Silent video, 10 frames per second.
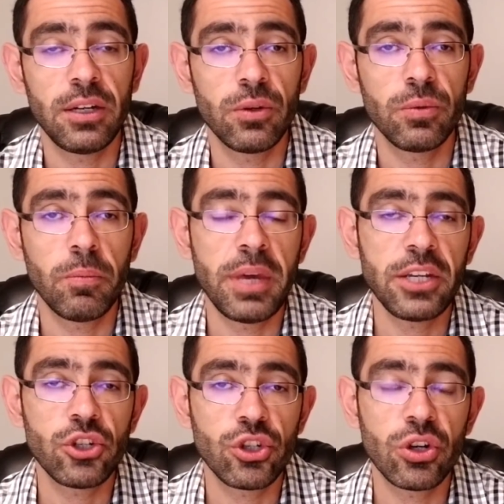make
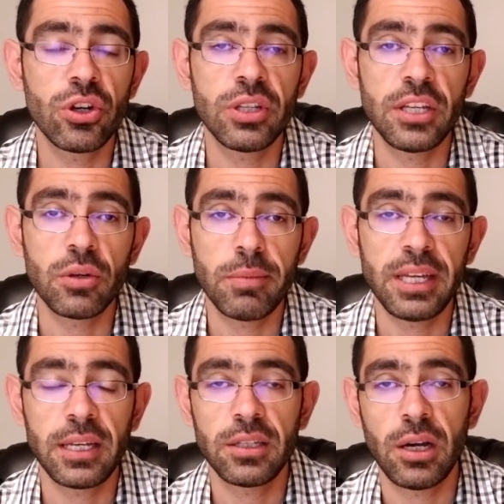sure that you're
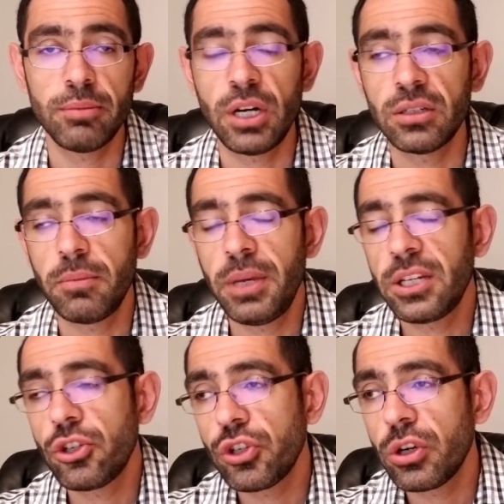making top dollar.
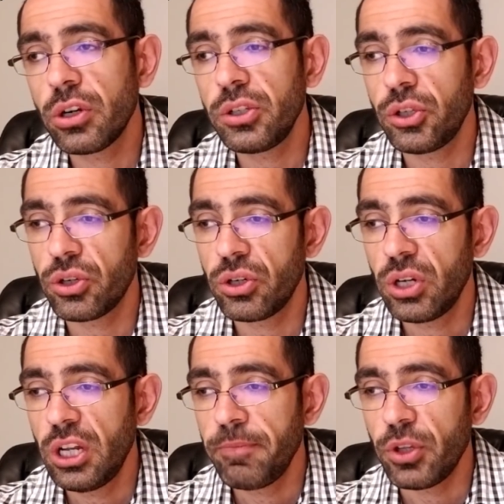Make sure you're,
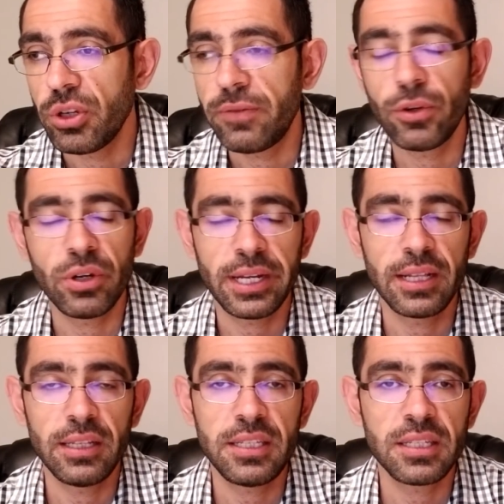if you're like a
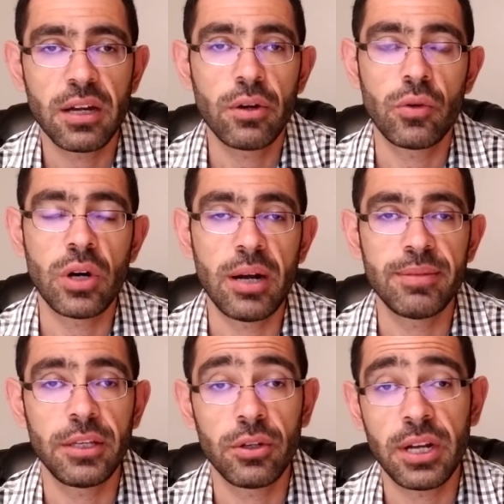lease not owner op,
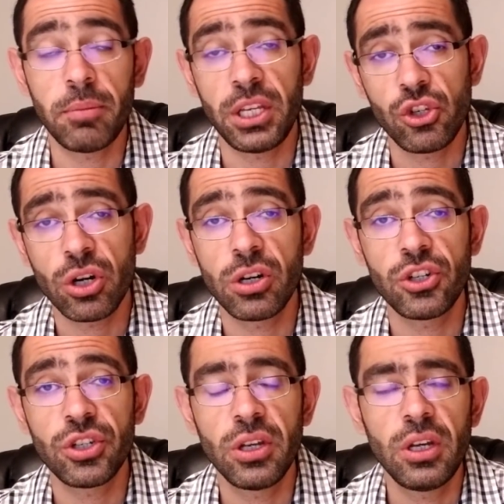that you're not being
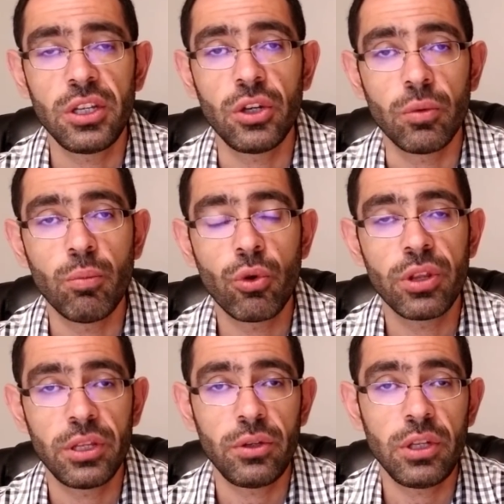charged, more
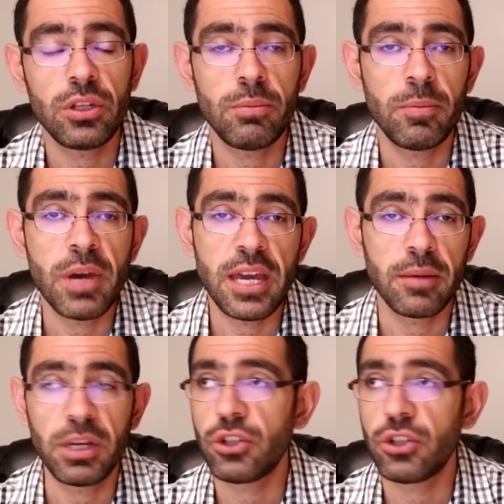than you need to be paying. Make